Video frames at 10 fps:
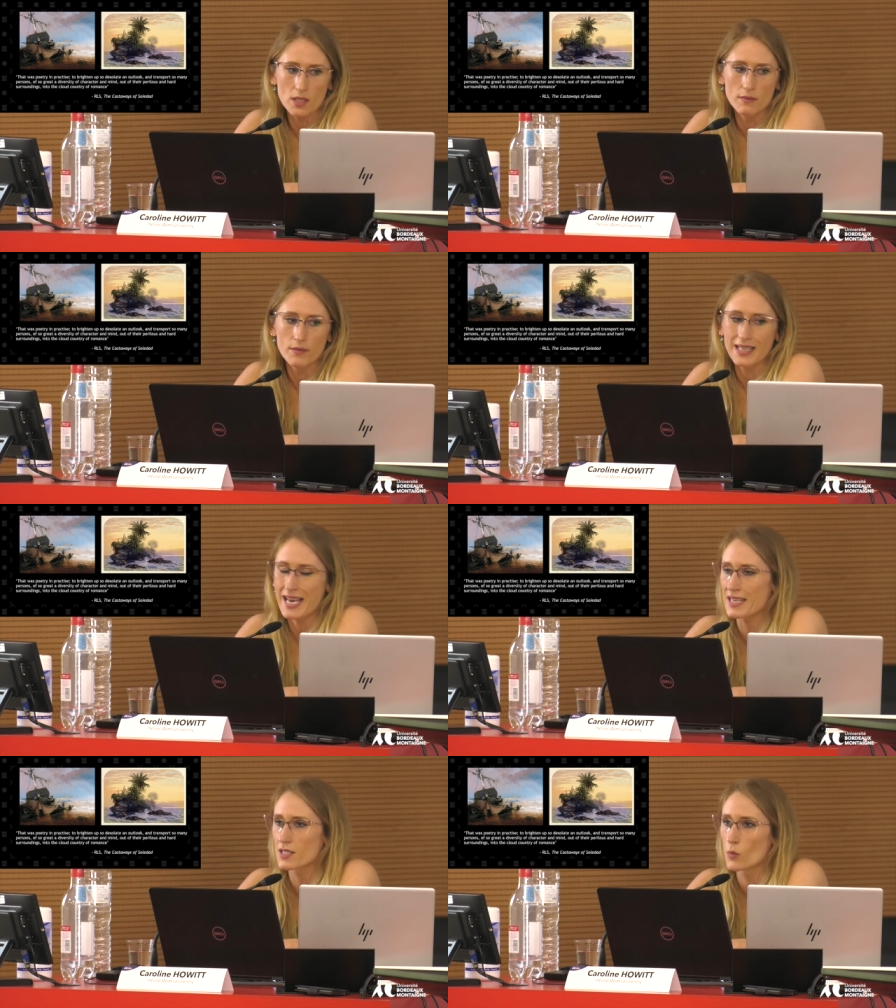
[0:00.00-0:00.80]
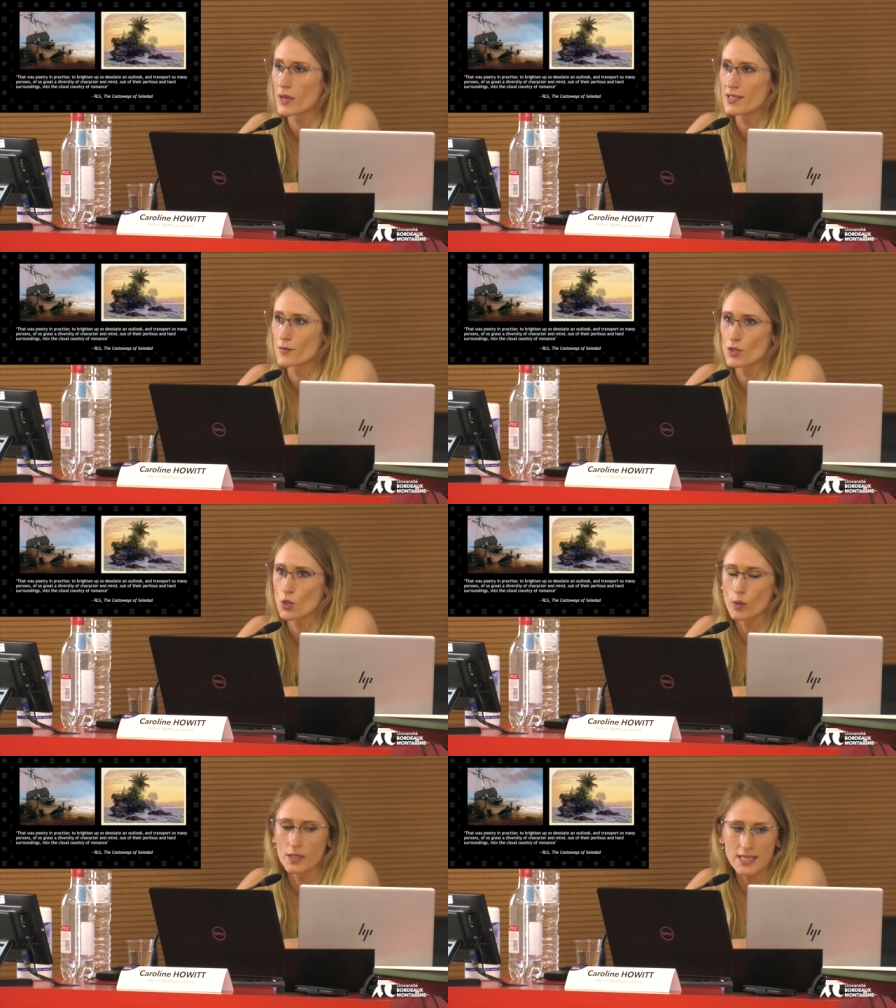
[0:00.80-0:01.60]
of The Castaways of
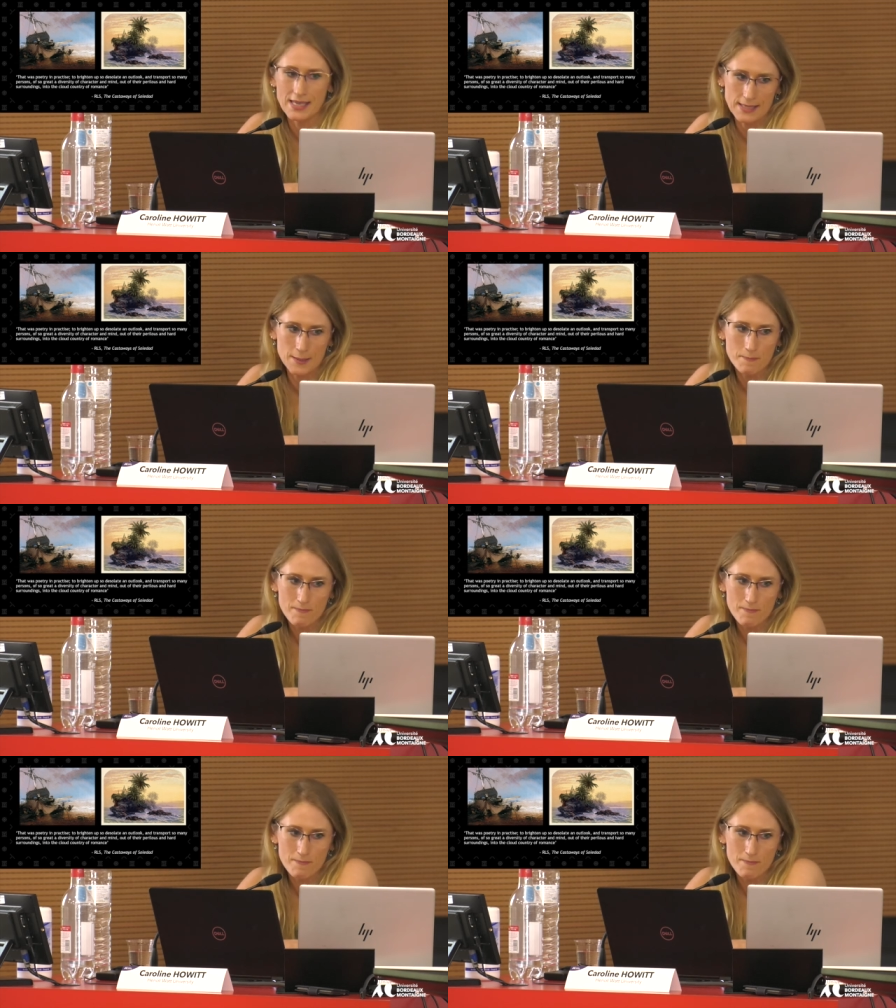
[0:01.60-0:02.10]
Soledad.